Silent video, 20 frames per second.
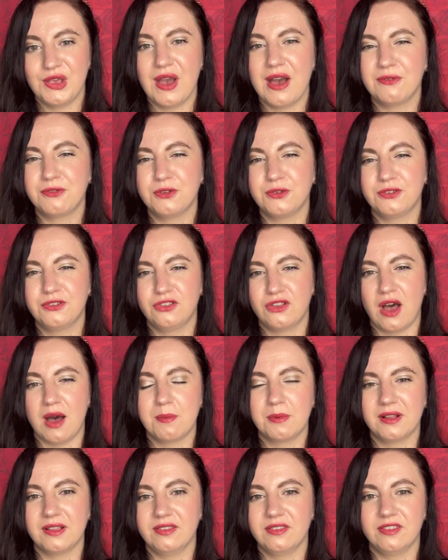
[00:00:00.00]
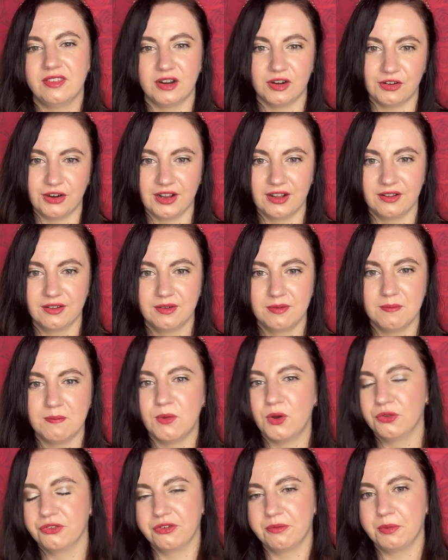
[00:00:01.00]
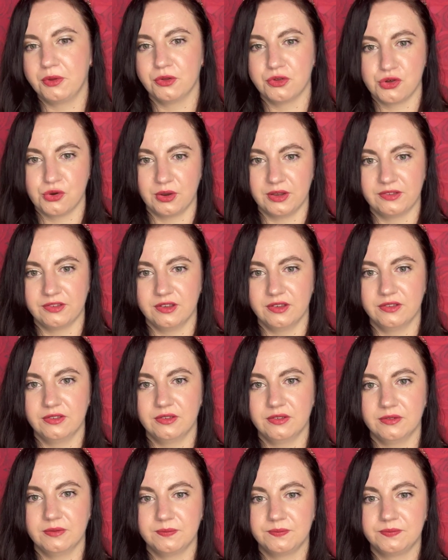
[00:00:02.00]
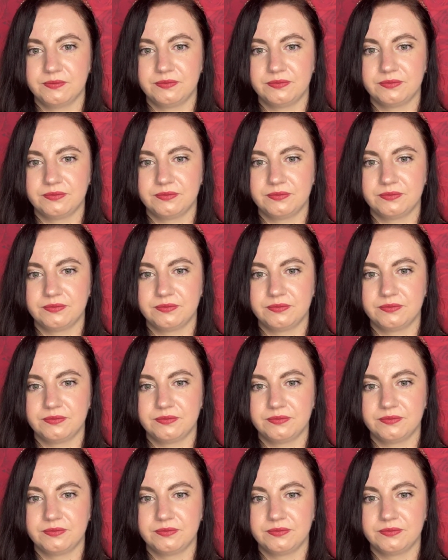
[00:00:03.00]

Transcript: You have to stop considering multiple choices.